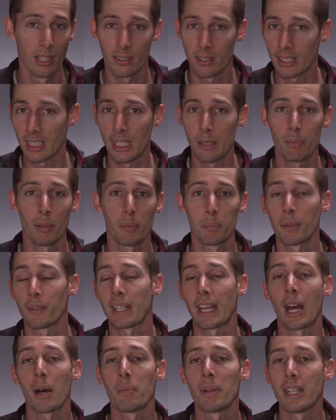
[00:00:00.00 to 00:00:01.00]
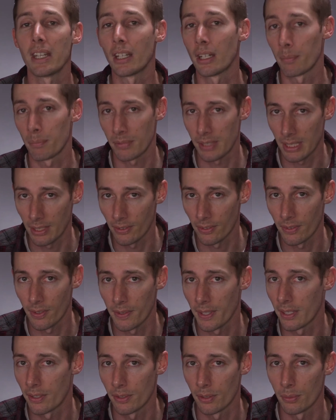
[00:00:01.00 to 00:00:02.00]
to keep up with how many updates
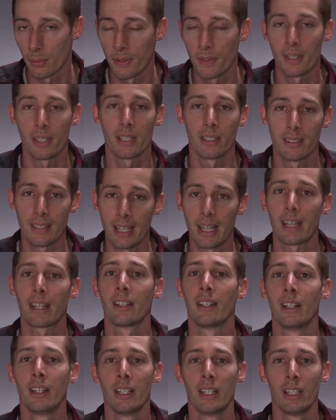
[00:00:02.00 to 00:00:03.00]
that they do within a day.